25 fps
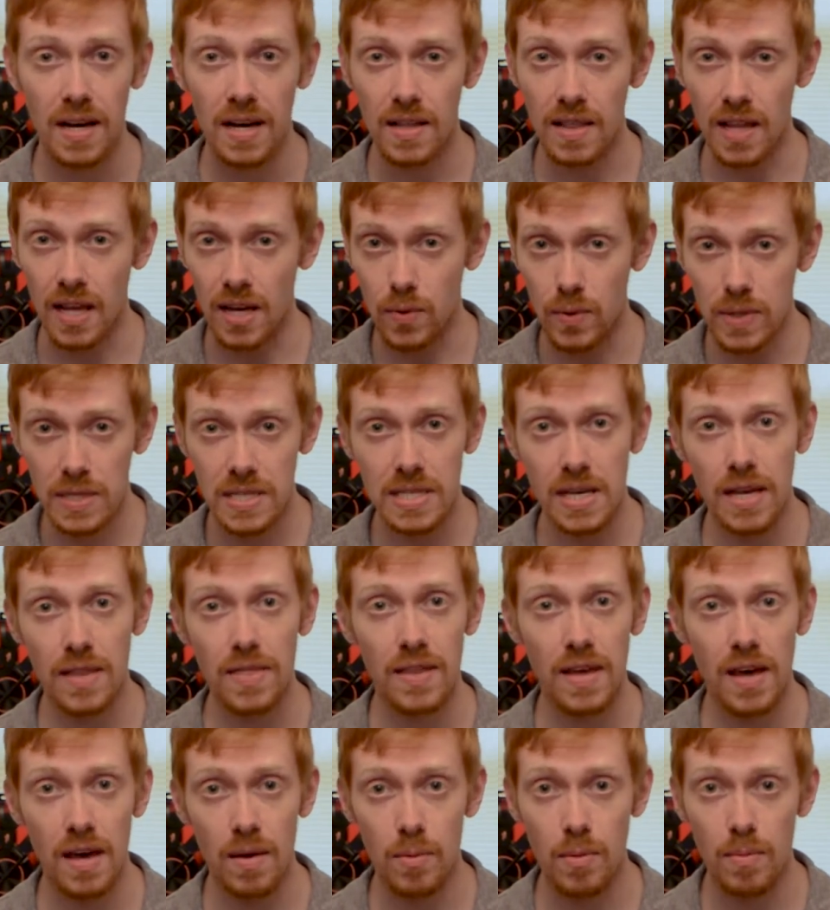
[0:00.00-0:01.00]
Like we said in
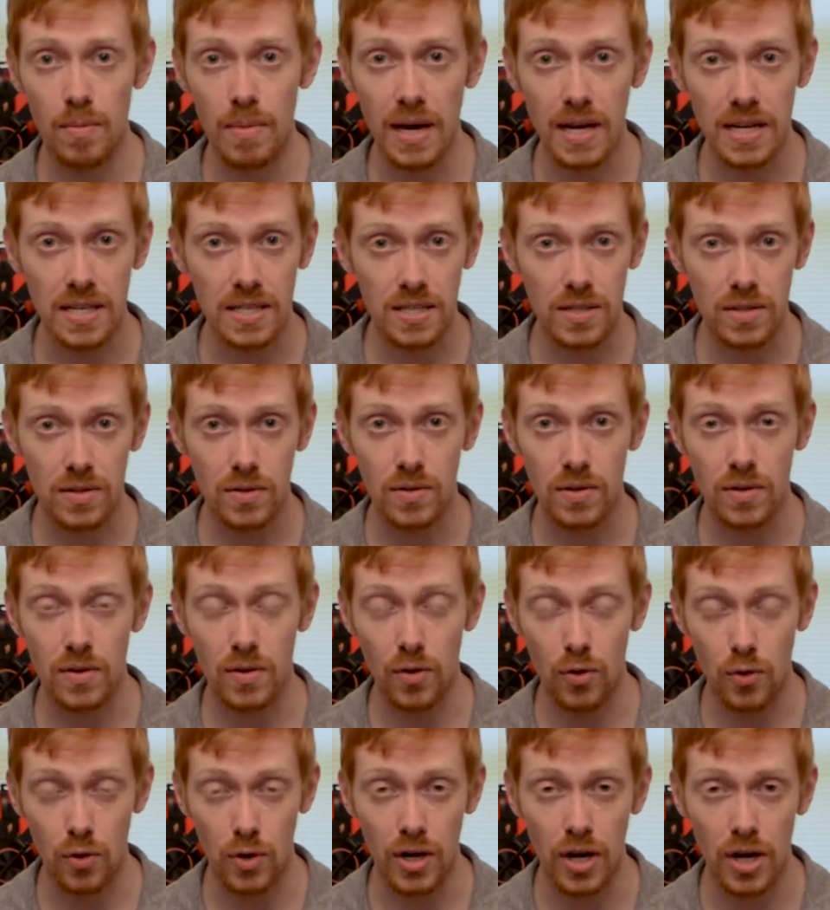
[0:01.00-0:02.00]
the MMX
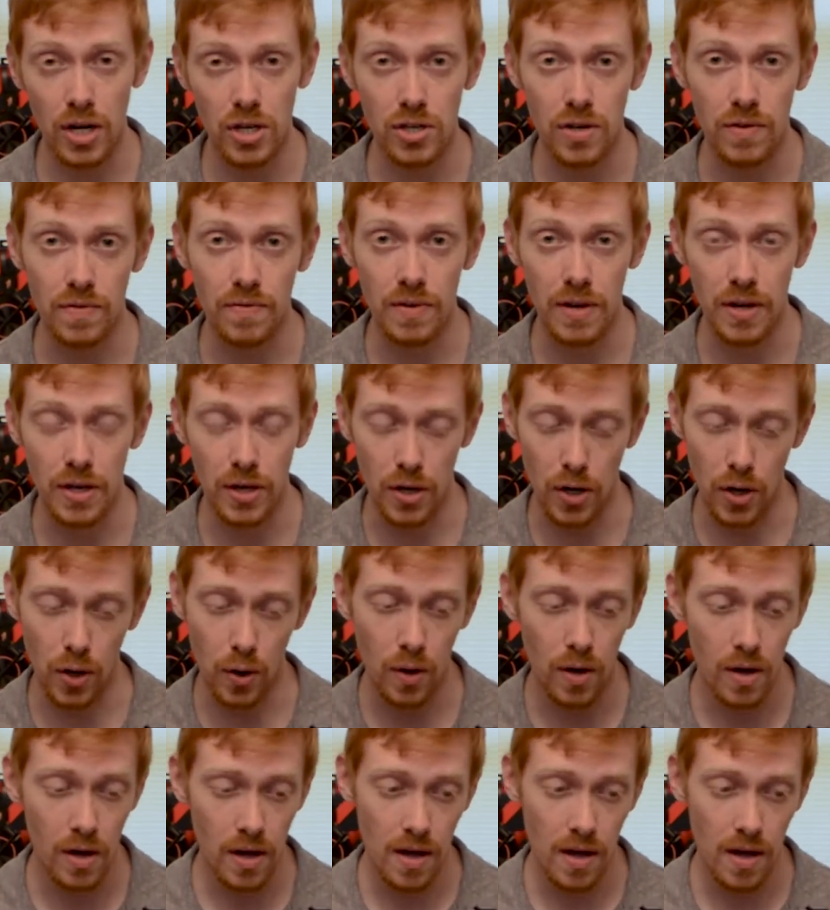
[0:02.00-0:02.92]
300 video,